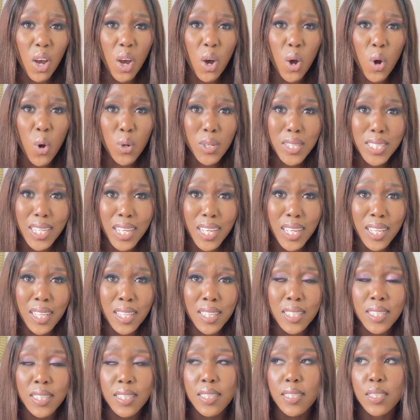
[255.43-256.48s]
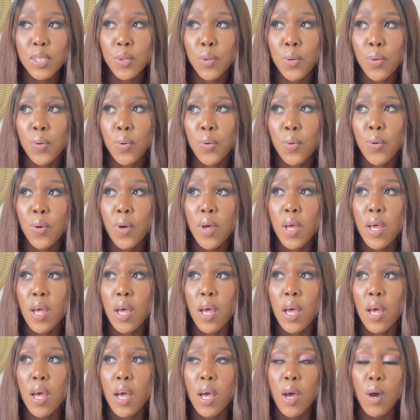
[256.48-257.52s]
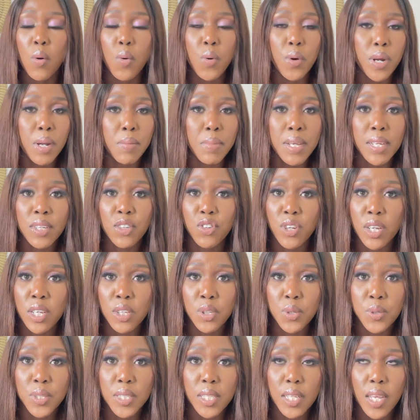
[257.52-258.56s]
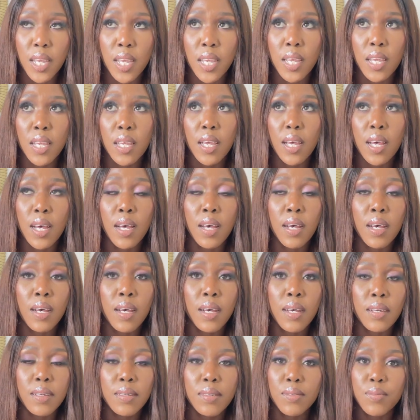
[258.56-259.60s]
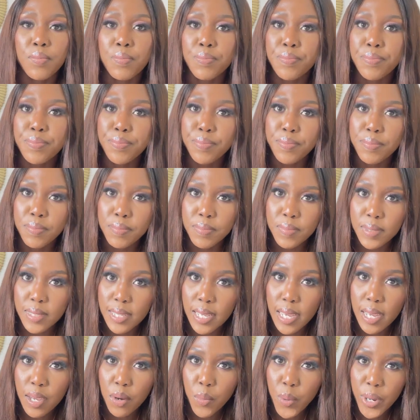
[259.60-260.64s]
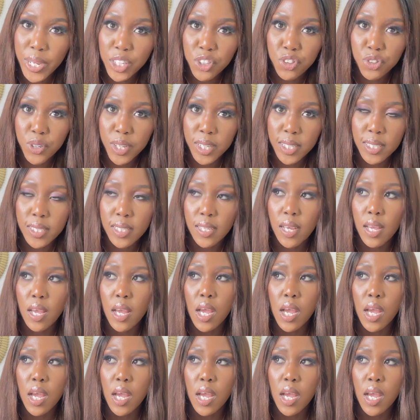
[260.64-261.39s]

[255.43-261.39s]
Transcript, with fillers: hotels so what am I trying to say? Uh, waitress.